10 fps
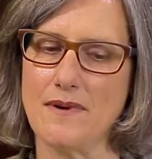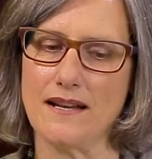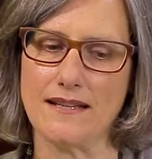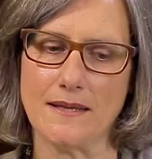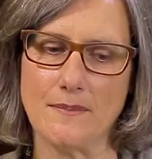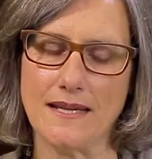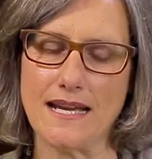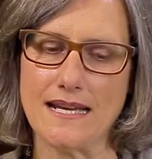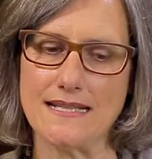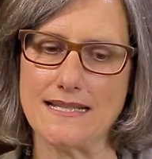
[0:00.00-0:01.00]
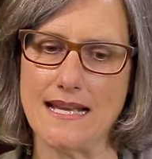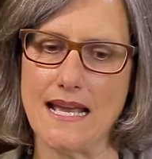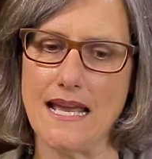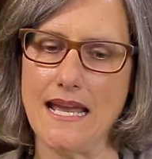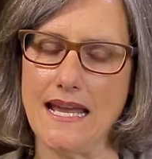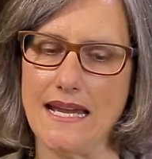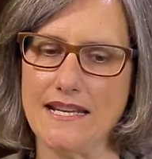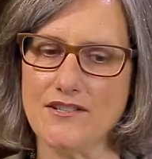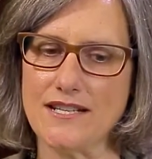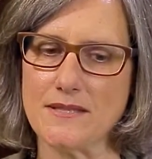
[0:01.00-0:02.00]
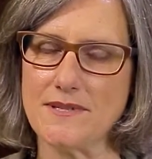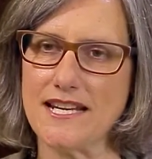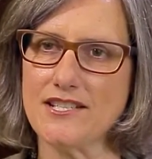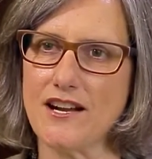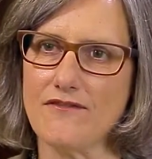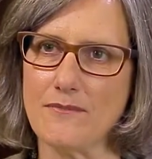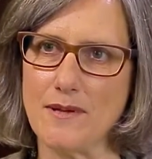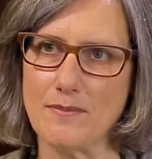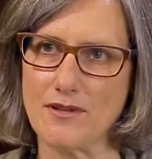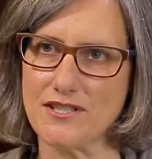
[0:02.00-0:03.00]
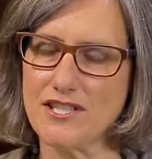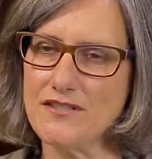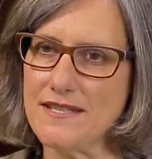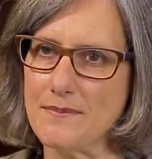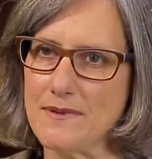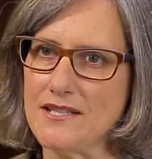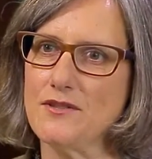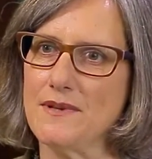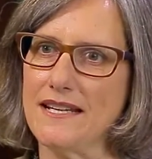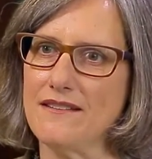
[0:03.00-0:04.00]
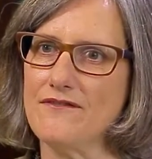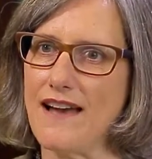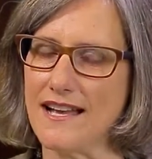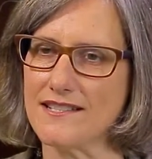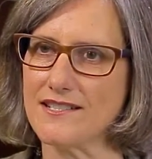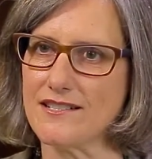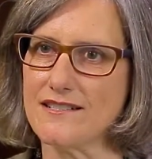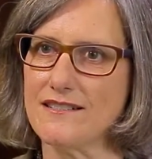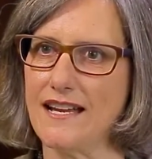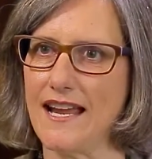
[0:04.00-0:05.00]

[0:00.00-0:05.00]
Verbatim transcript: modeling because in transportation, often people are choosing between faster